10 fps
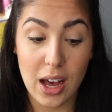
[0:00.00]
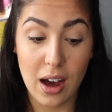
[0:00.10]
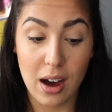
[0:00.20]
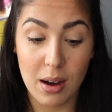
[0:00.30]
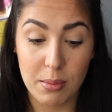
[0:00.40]

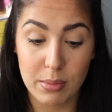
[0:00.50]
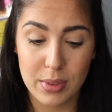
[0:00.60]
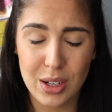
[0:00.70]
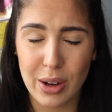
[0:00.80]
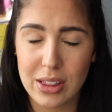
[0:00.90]

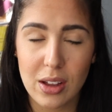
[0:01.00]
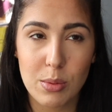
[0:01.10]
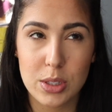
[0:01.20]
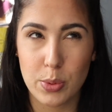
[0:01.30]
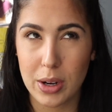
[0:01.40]
you know, I thought it
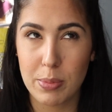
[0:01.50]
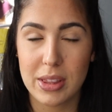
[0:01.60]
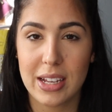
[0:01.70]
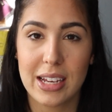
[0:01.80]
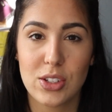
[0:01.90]
was weird,
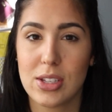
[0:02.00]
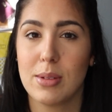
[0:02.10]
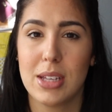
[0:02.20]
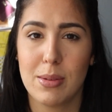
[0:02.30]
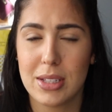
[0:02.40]
but then I just
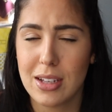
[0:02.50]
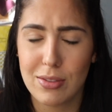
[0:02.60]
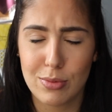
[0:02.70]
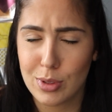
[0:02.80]
kept telling myself,